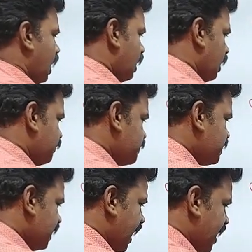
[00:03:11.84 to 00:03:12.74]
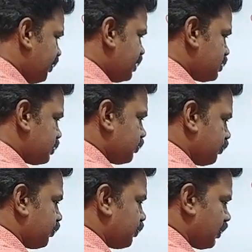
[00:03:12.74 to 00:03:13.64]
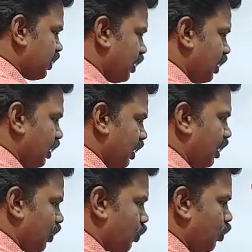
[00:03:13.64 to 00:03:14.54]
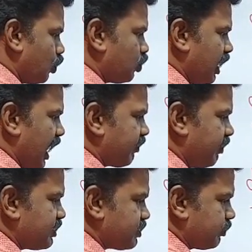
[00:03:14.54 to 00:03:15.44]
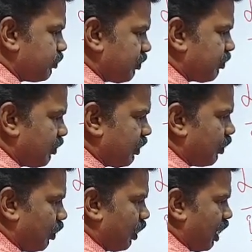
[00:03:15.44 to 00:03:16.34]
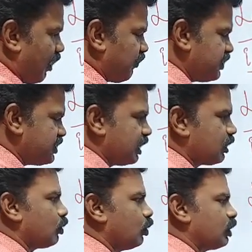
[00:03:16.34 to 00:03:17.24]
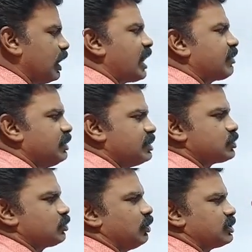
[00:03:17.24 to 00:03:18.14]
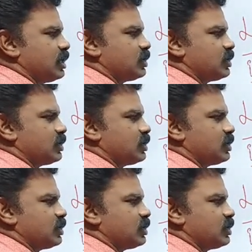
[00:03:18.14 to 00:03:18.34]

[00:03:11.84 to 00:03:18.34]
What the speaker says: And official language, court language, official court language was